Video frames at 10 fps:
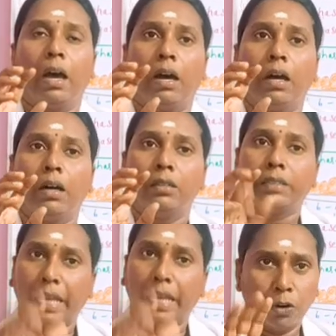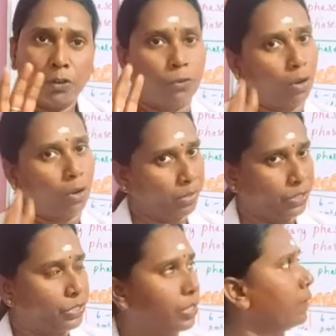zygote
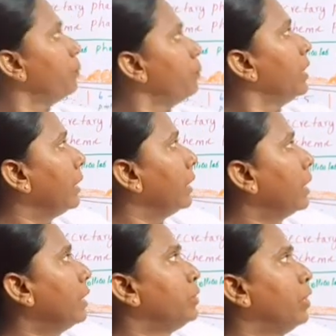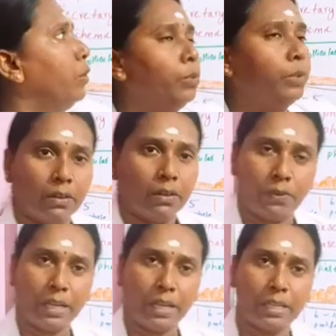formation. Then comes the luteal
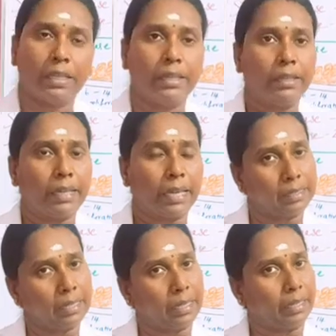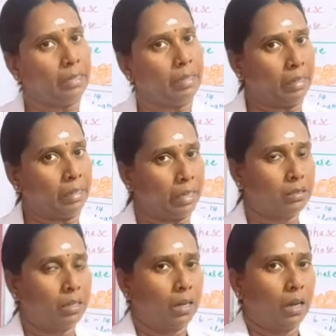phase. In case
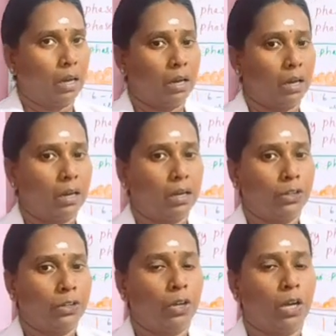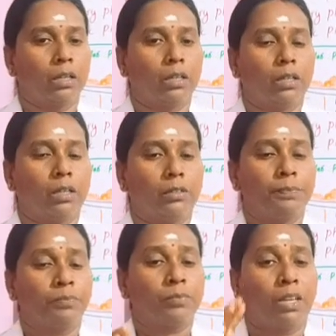
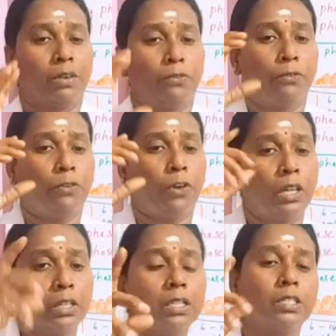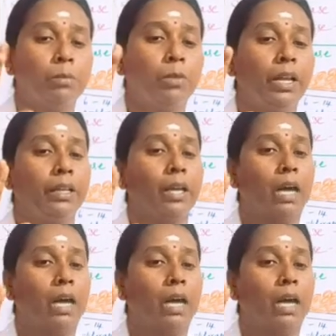your follicle stimulating